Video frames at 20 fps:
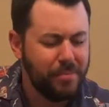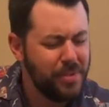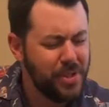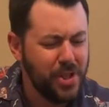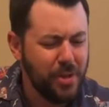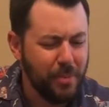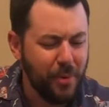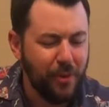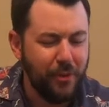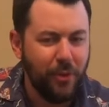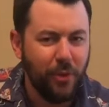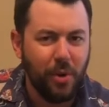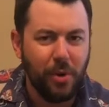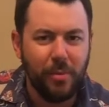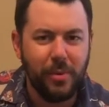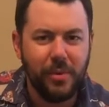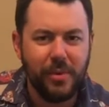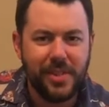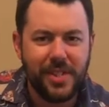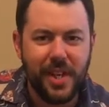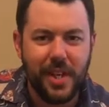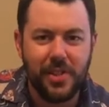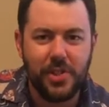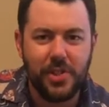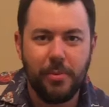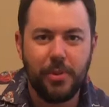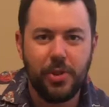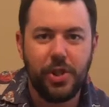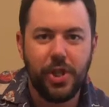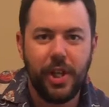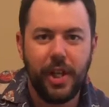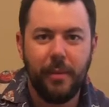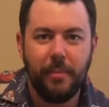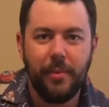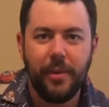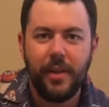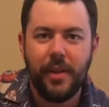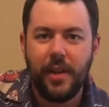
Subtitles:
super affordable. It's not cheap.